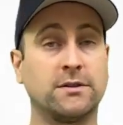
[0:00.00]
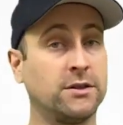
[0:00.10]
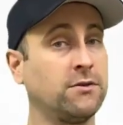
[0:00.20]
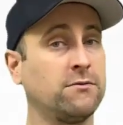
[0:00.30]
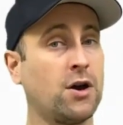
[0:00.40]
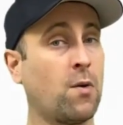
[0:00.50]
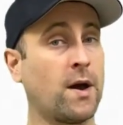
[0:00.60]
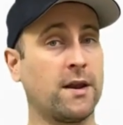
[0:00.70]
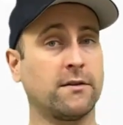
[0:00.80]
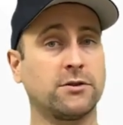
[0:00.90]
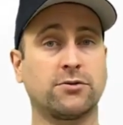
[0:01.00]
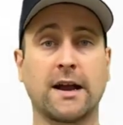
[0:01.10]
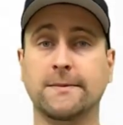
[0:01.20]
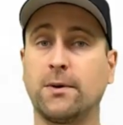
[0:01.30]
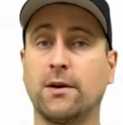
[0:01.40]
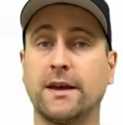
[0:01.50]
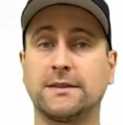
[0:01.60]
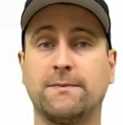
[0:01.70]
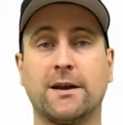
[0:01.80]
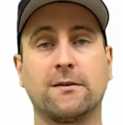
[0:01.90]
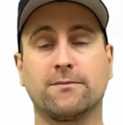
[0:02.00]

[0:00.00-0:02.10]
Do you know another trackball that's better?